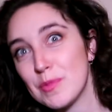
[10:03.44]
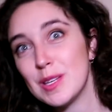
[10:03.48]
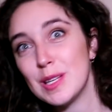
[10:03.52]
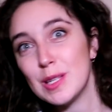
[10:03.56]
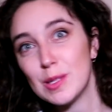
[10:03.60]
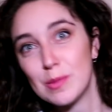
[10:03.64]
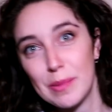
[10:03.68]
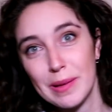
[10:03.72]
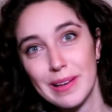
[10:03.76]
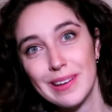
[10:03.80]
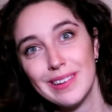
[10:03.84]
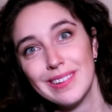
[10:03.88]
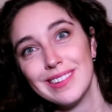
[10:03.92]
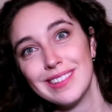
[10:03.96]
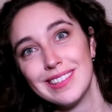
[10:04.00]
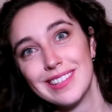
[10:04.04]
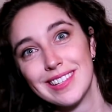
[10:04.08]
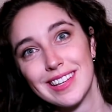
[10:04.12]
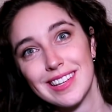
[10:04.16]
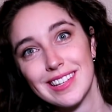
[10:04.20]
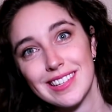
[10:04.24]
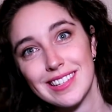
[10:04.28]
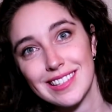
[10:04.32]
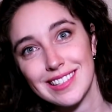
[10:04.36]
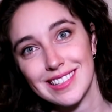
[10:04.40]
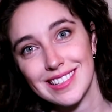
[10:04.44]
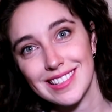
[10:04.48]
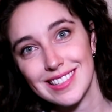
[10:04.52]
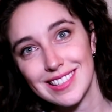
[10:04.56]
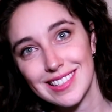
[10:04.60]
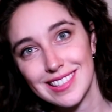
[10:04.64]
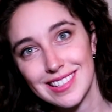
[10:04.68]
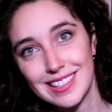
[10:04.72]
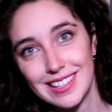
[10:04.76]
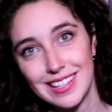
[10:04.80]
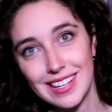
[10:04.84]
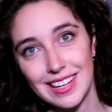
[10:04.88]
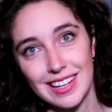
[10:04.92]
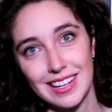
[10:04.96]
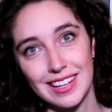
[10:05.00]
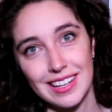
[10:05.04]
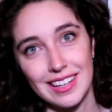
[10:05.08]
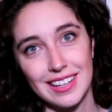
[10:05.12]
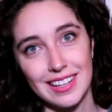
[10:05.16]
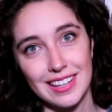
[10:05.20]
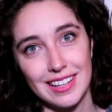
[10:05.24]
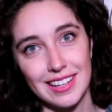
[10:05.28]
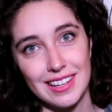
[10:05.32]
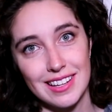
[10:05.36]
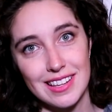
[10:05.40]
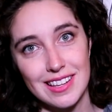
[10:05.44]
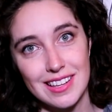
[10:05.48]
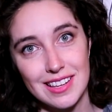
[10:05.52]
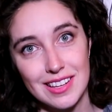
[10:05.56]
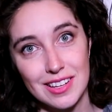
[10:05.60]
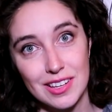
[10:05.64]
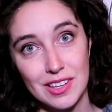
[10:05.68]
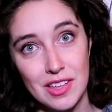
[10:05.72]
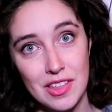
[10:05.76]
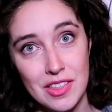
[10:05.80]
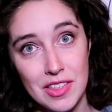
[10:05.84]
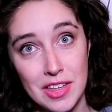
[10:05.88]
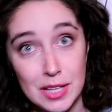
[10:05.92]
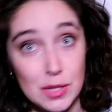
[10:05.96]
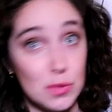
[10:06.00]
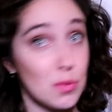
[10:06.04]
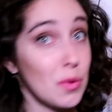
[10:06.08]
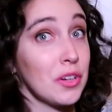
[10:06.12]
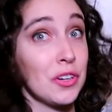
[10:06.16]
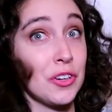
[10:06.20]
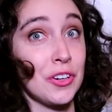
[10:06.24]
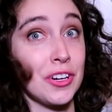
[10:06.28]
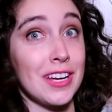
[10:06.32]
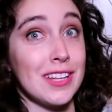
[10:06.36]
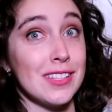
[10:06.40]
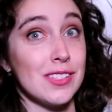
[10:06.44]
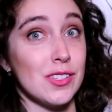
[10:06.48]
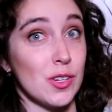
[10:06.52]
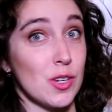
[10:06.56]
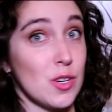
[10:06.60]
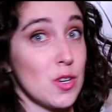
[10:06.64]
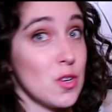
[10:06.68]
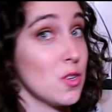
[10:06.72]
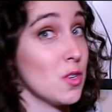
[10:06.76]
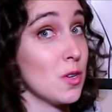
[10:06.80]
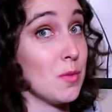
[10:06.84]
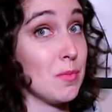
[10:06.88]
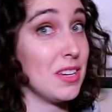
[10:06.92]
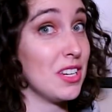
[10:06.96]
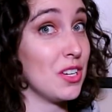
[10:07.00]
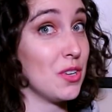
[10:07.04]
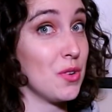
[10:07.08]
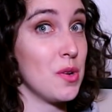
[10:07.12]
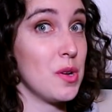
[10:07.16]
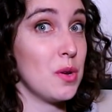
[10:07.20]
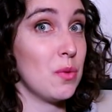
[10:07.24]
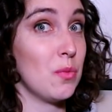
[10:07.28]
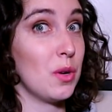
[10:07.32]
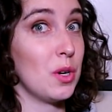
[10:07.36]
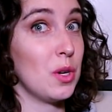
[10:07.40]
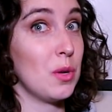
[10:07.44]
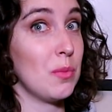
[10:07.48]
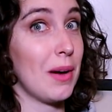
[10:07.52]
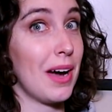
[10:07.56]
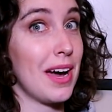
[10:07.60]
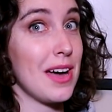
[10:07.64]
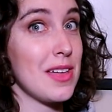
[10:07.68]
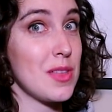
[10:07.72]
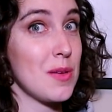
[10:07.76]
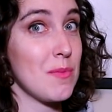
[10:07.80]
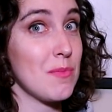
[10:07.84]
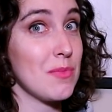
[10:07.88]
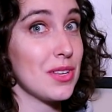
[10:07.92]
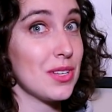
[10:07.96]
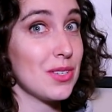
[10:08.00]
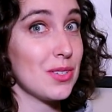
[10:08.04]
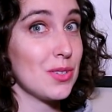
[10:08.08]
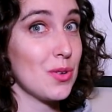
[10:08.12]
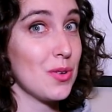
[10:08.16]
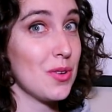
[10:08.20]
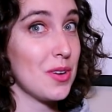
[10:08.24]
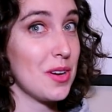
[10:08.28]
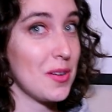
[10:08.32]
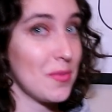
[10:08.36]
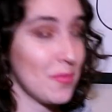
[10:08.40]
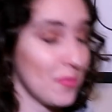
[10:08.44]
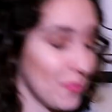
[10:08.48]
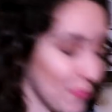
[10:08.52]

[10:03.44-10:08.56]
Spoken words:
these bills, because that's what your kids are going to be doing when you buy them this toy.